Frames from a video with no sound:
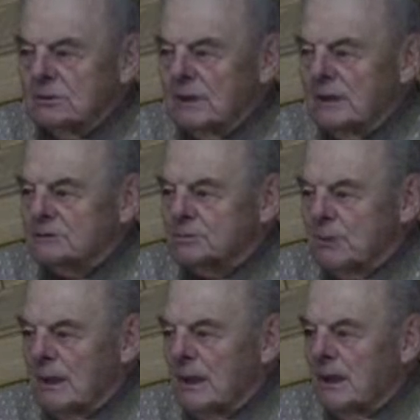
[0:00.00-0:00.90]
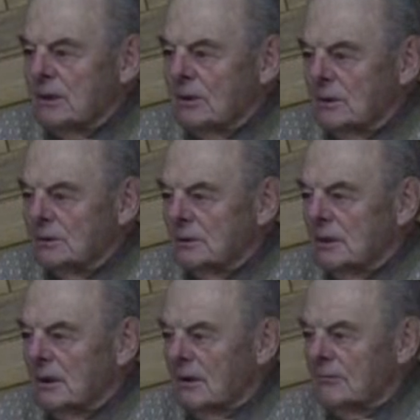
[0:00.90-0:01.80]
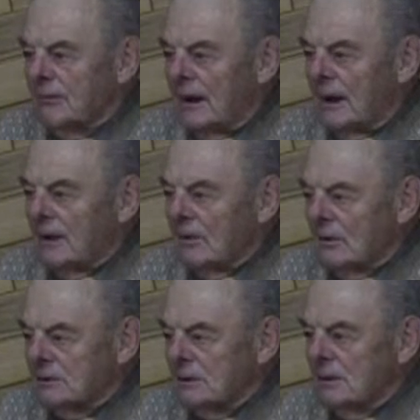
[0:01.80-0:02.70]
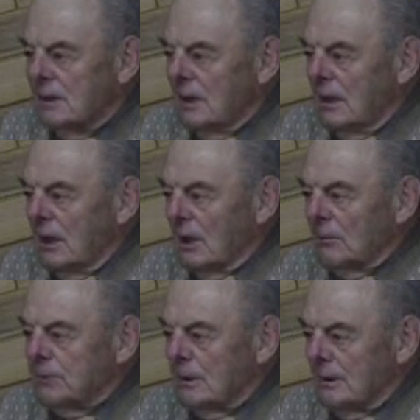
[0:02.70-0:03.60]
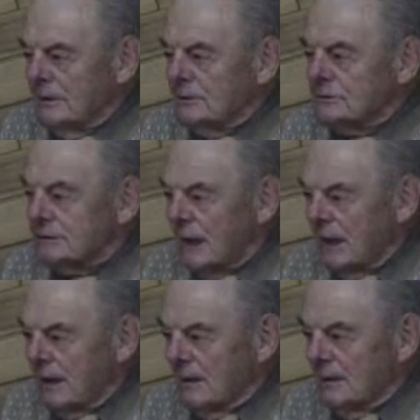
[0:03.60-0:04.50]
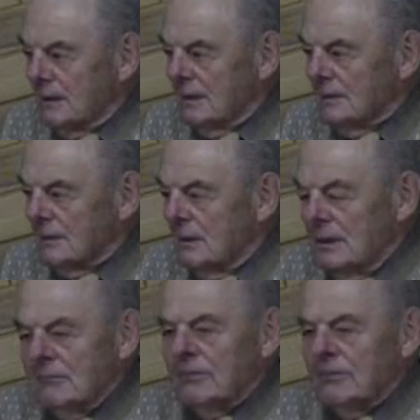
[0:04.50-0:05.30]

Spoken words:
to explain or to clarify or to help you understand another.